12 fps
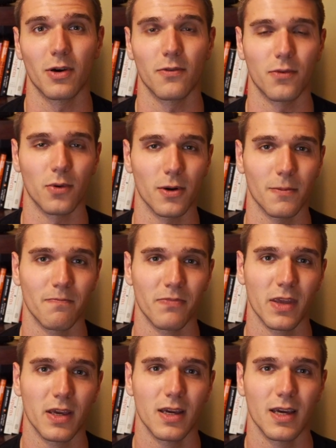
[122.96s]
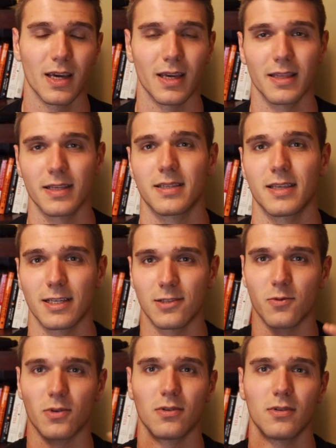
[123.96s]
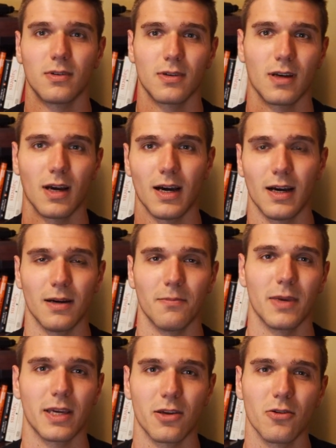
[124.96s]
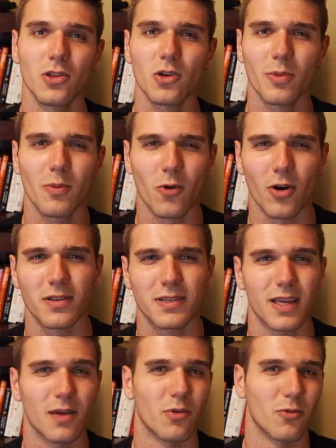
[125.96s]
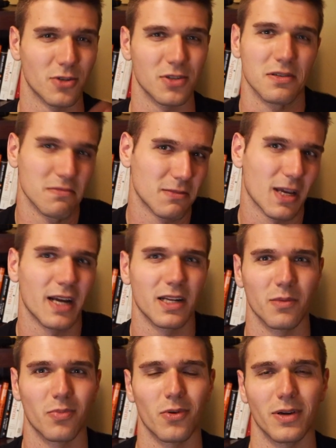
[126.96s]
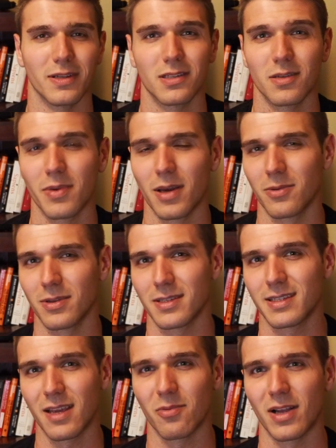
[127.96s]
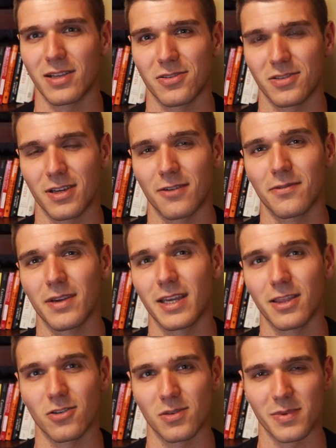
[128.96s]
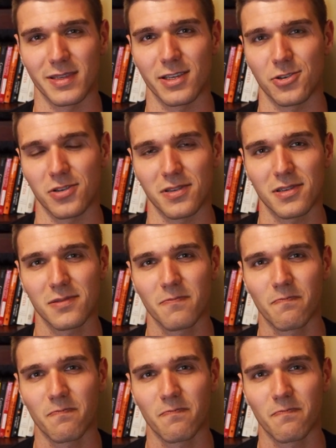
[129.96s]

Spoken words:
for. And these things will make you a little bit more unstable, which is kind of the point, to be able to stabilize yourself in those positions.